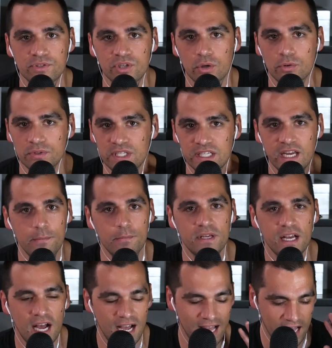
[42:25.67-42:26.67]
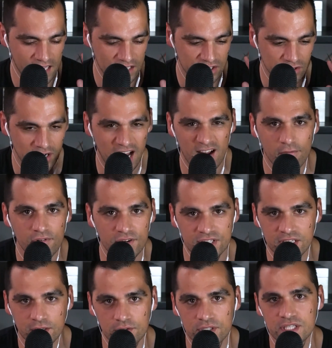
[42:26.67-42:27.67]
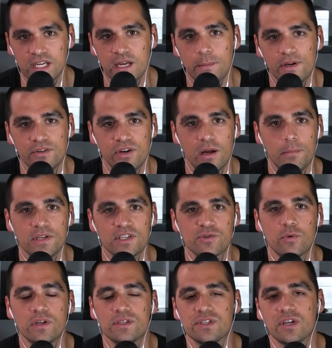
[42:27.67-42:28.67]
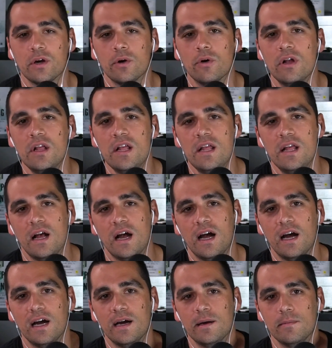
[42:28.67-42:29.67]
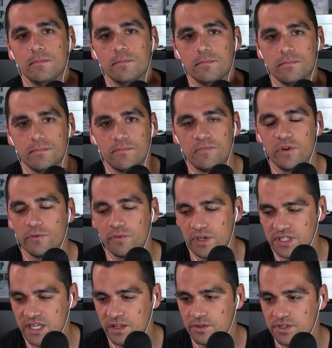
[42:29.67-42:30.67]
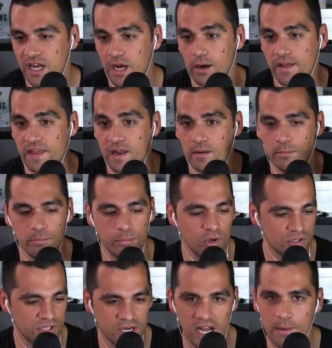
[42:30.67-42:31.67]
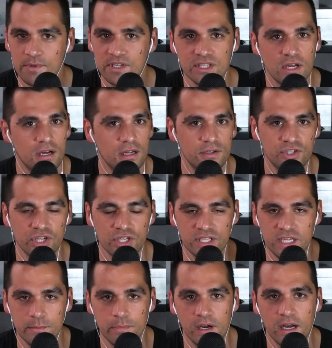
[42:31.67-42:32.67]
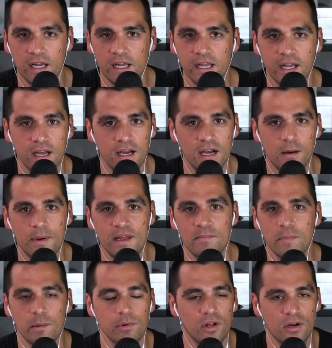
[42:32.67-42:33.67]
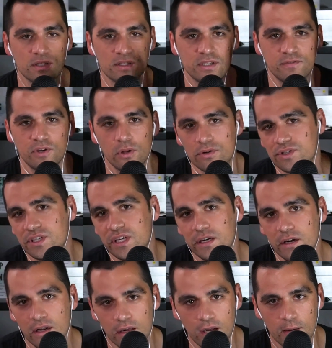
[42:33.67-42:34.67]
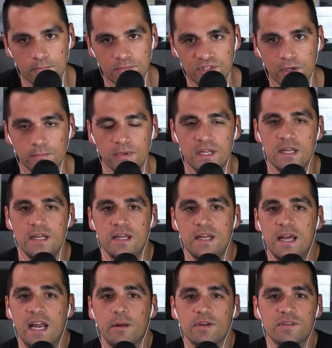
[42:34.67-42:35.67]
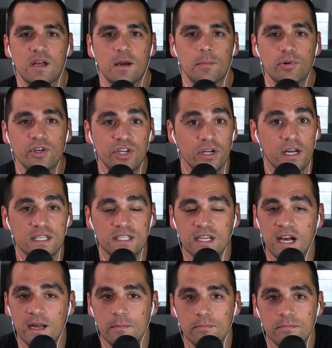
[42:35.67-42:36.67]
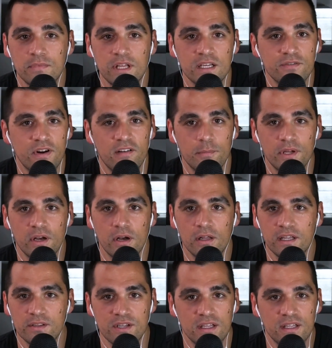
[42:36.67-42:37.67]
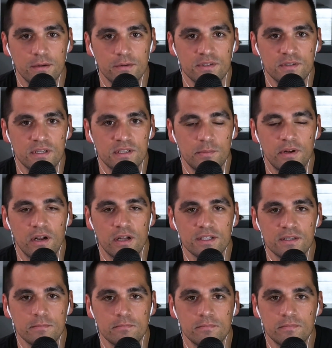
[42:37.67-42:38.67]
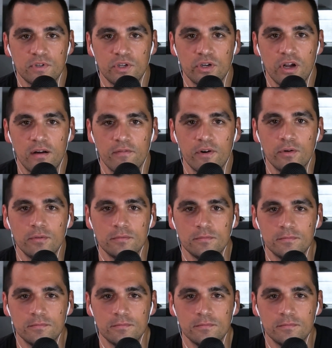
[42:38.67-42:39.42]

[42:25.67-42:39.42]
So DM me, I answer every single DM. I do not miss one. So feel free to send those out. And then books on Amazon, just keep buying, and my blogs of dollarsandData.com. So anyways, appreciate your guys' time. Thanks for having me on. I think it's been awesome. Good combo.